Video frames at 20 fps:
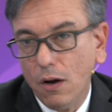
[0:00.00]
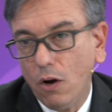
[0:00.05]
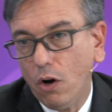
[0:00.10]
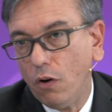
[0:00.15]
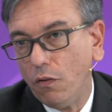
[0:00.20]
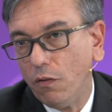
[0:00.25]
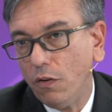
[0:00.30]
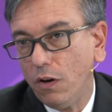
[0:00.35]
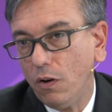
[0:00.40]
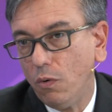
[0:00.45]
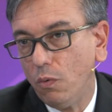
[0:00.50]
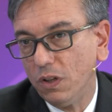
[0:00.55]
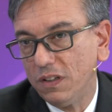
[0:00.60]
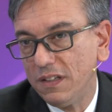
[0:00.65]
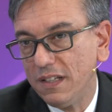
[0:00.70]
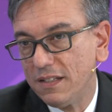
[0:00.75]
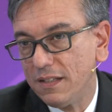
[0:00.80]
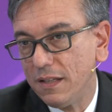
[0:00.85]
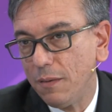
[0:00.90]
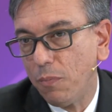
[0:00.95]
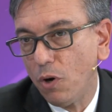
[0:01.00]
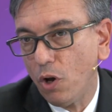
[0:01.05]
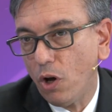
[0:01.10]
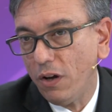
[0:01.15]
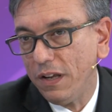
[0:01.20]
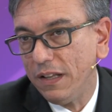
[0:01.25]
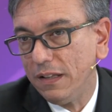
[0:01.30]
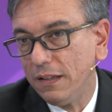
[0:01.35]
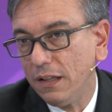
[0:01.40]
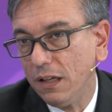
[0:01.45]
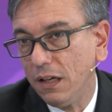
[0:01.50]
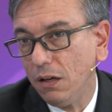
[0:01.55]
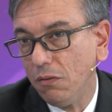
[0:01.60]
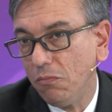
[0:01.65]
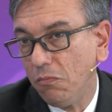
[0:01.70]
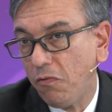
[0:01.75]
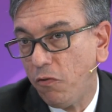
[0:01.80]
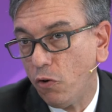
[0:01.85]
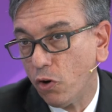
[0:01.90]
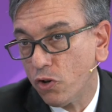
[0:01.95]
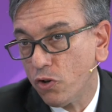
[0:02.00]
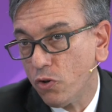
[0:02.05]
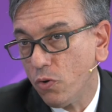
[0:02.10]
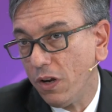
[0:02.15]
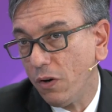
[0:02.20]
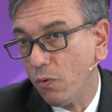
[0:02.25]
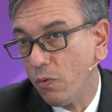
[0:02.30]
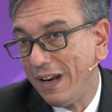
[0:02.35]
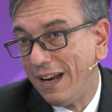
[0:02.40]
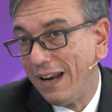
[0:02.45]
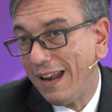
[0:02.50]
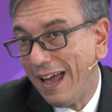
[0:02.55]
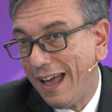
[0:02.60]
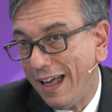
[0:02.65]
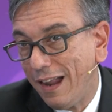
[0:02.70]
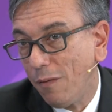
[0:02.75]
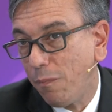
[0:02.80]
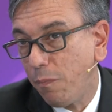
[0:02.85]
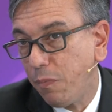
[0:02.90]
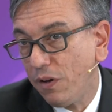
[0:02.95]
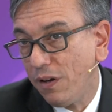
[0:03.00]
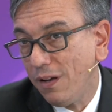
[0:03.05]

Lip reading: what is deployed for sure will help